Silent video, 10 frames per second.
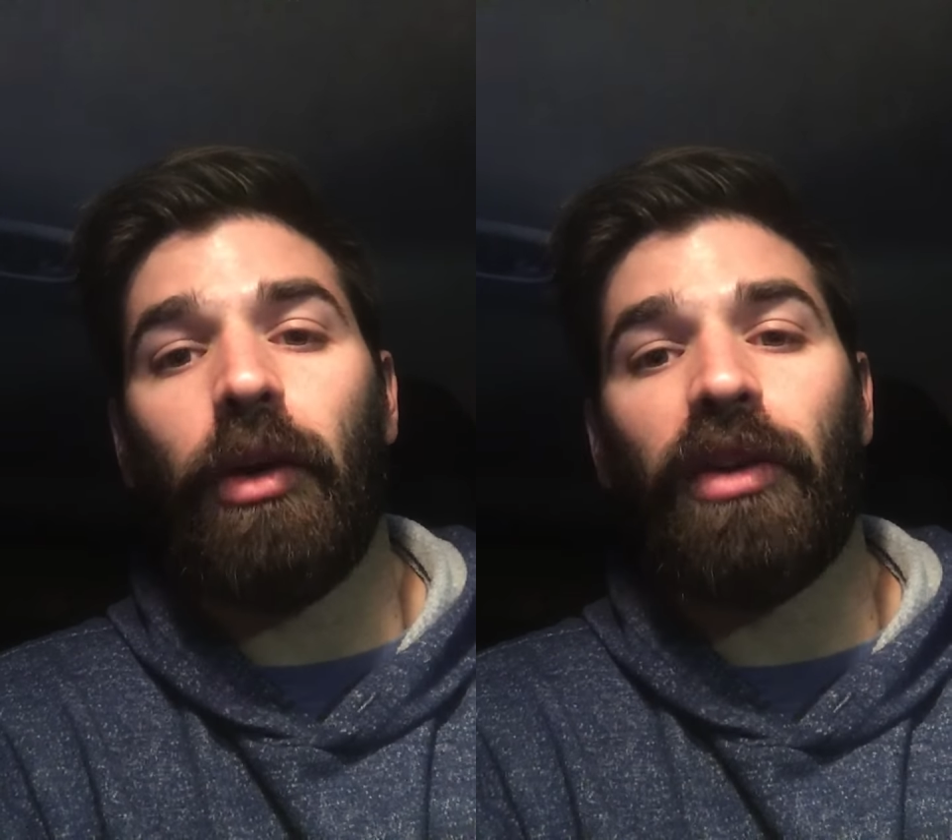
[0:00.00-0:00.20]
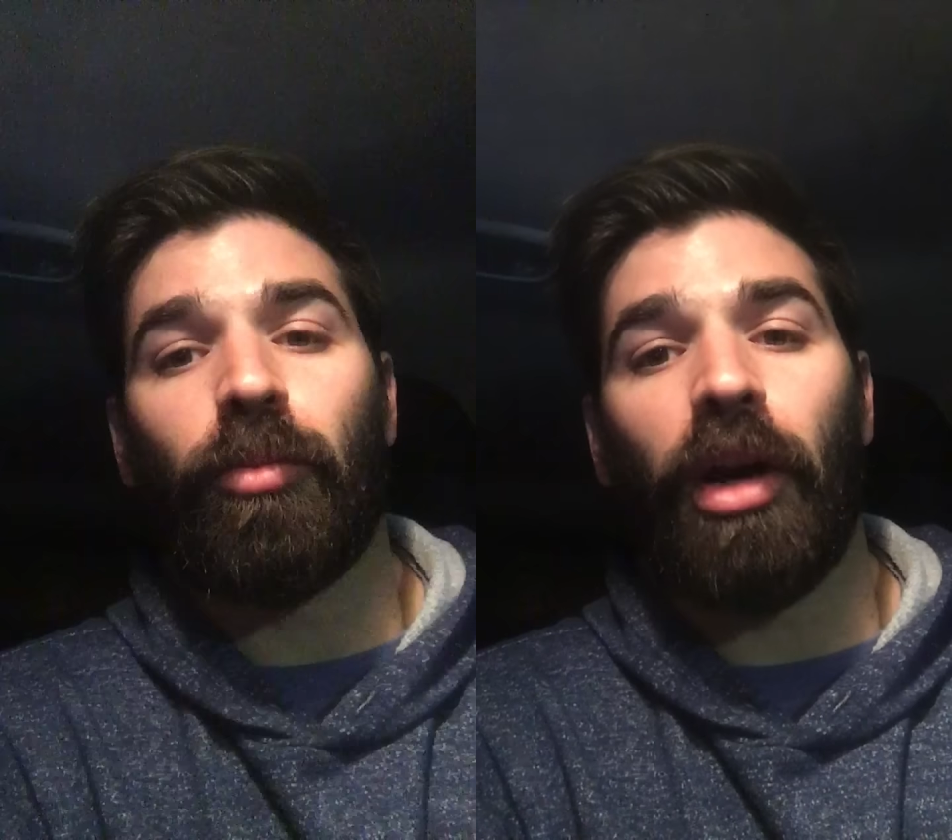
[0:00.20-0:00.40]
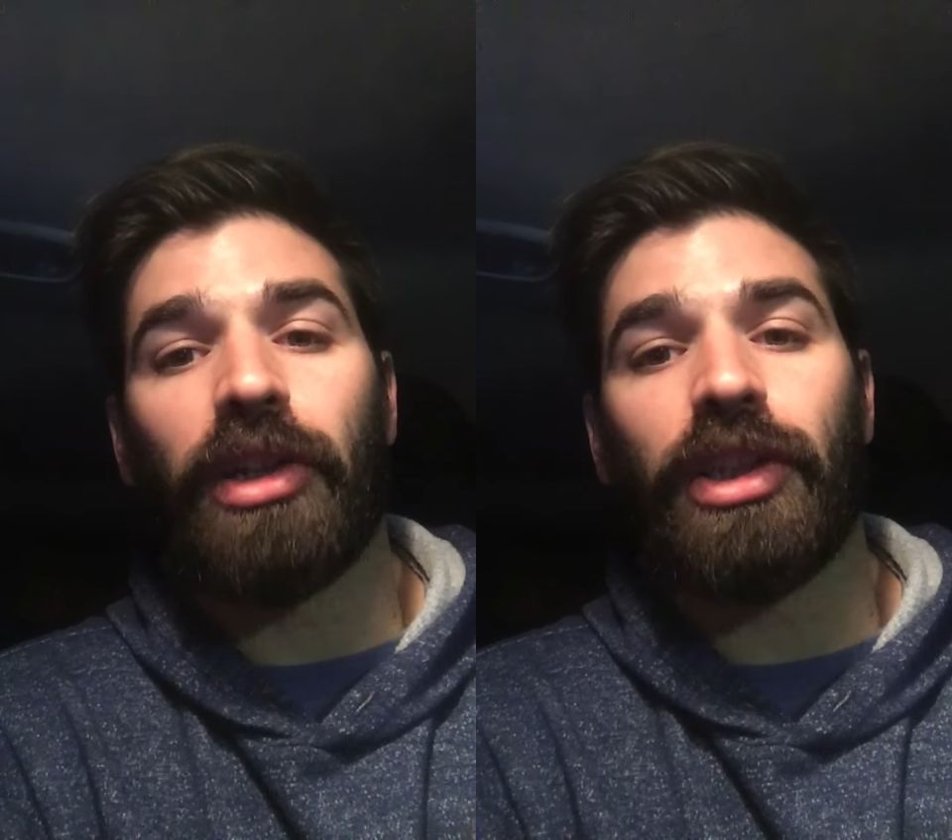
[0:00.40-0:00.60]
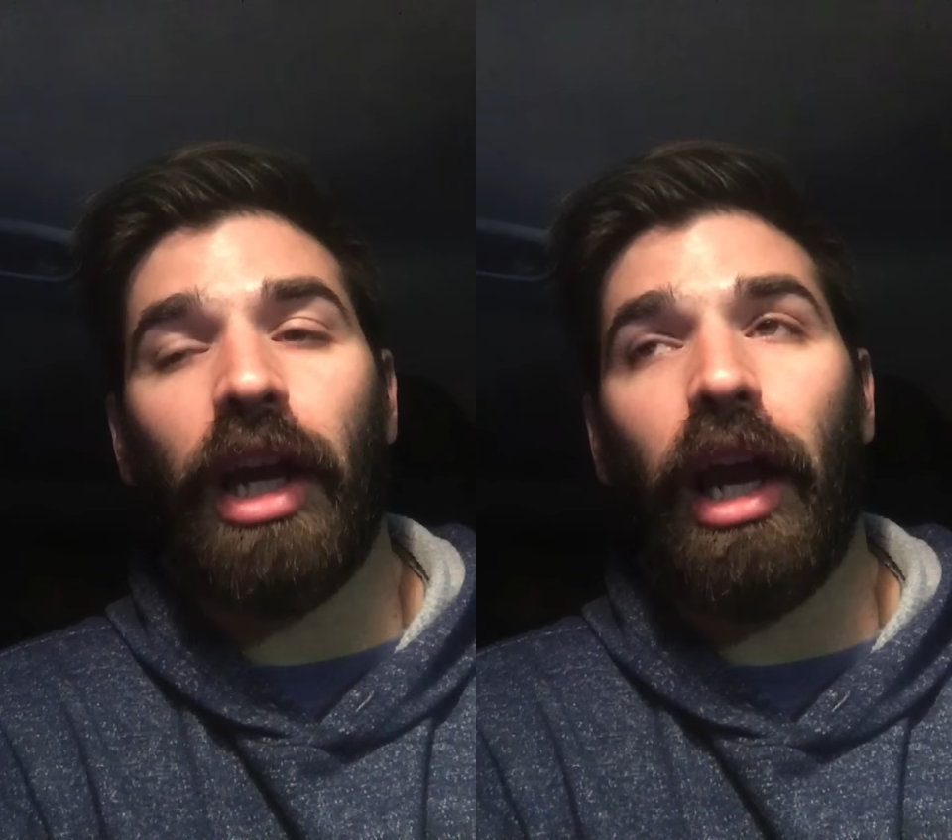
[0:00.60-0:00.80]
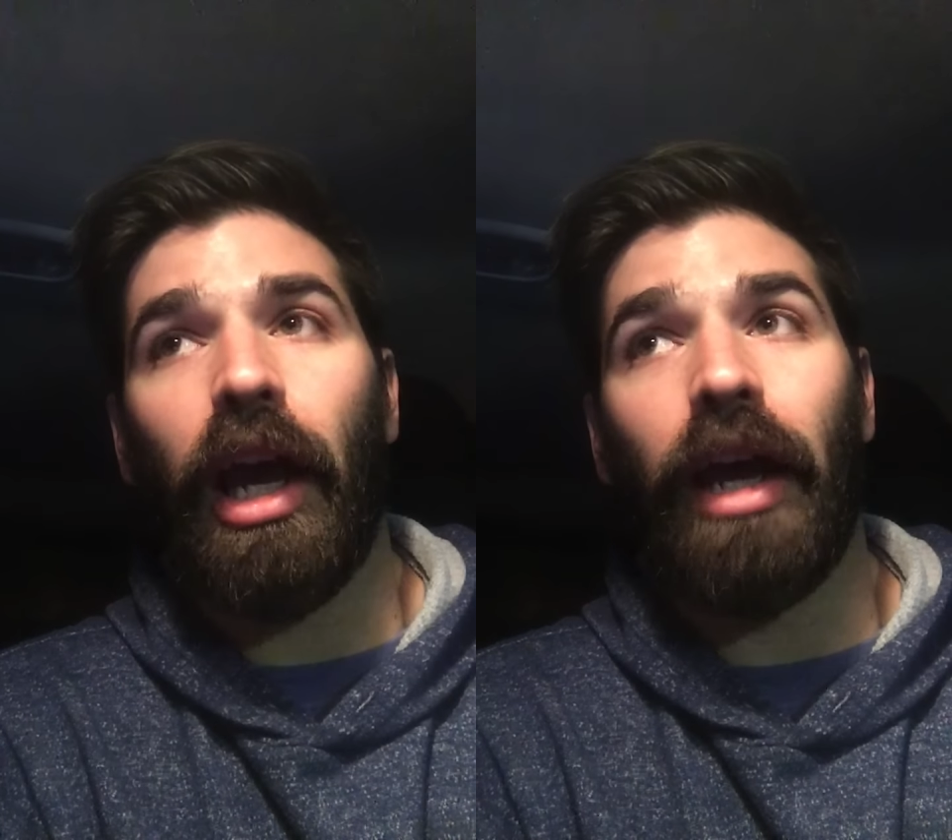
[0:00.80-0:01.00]
as much
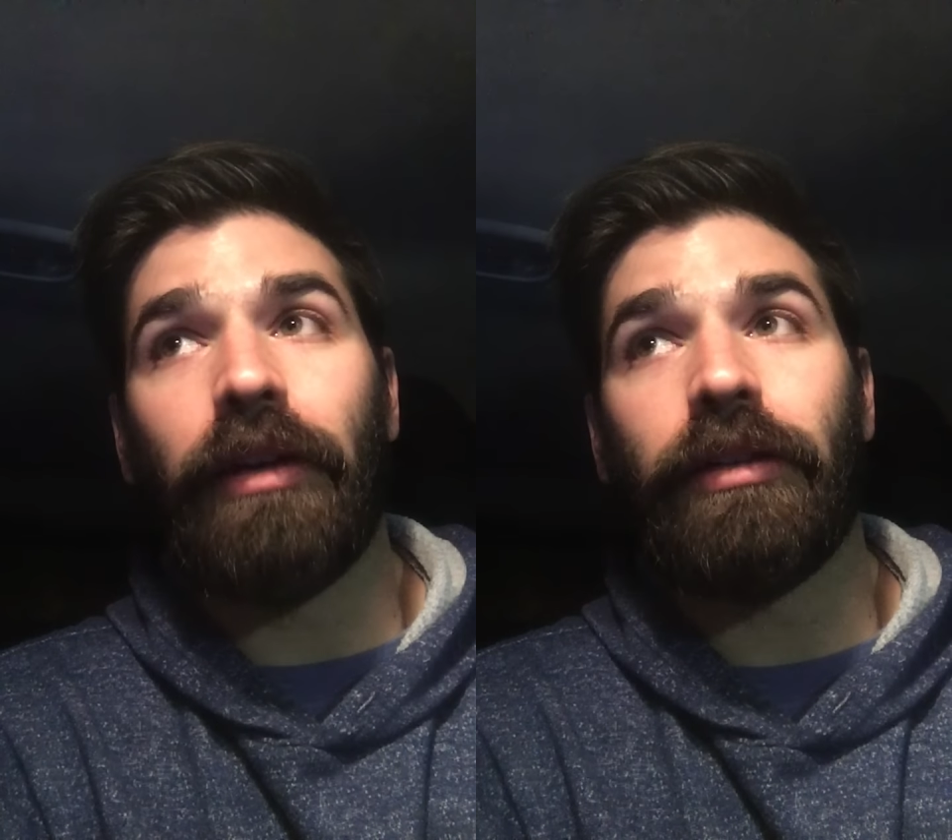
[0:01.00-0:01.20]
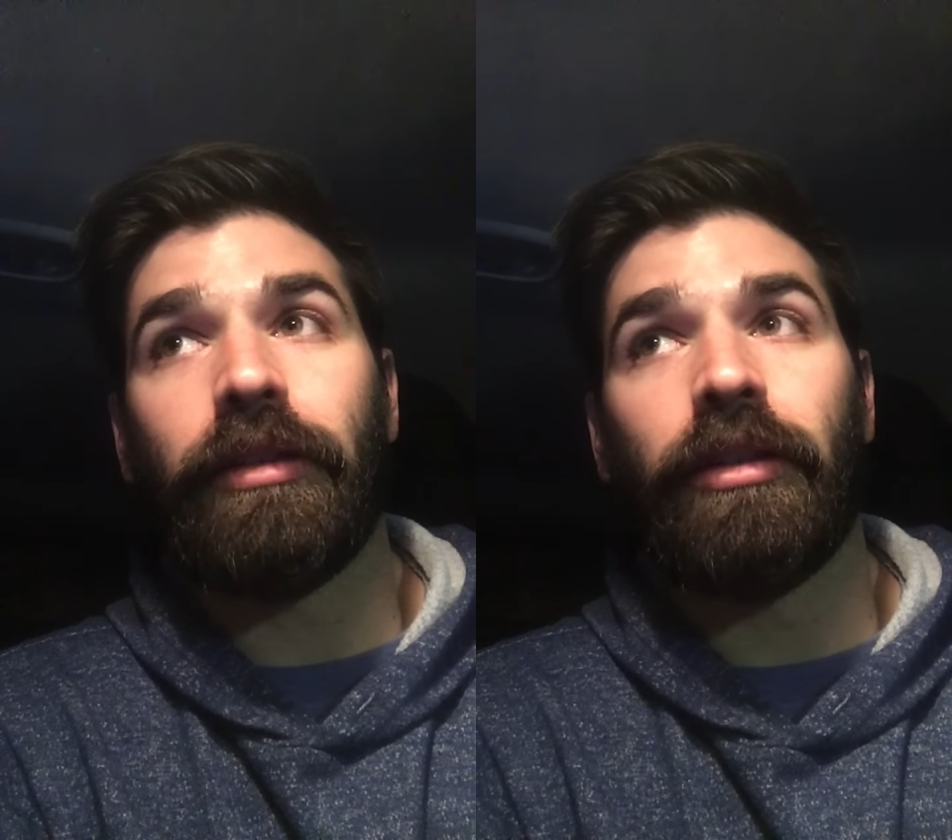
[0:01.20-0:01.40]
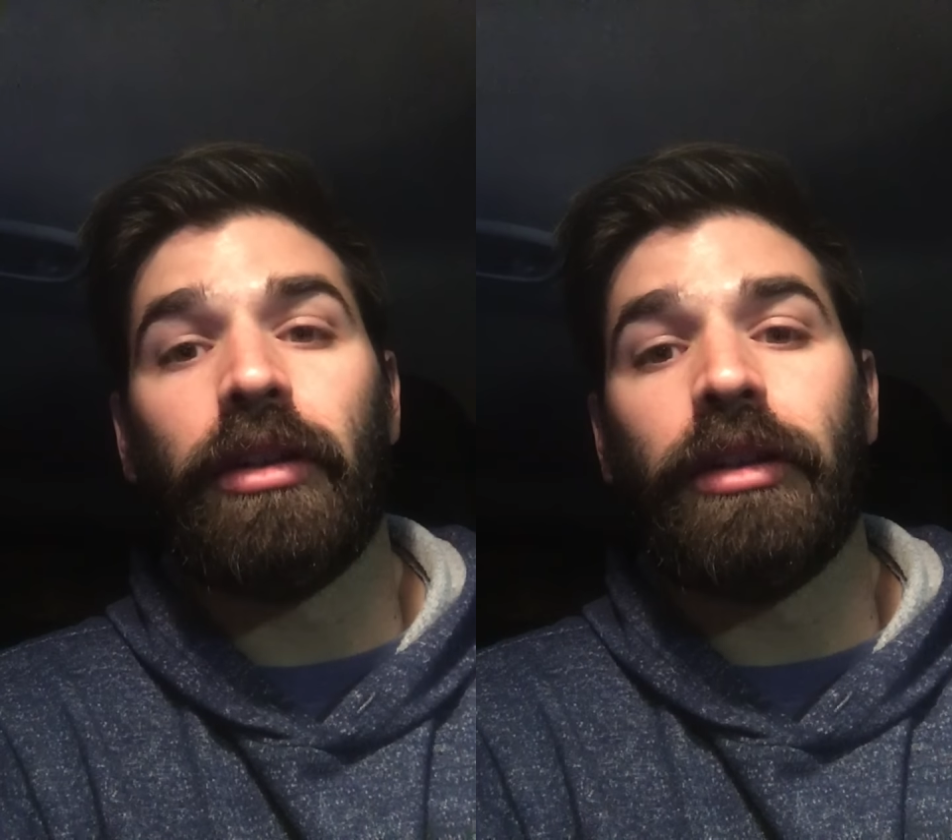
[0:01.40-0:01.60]
as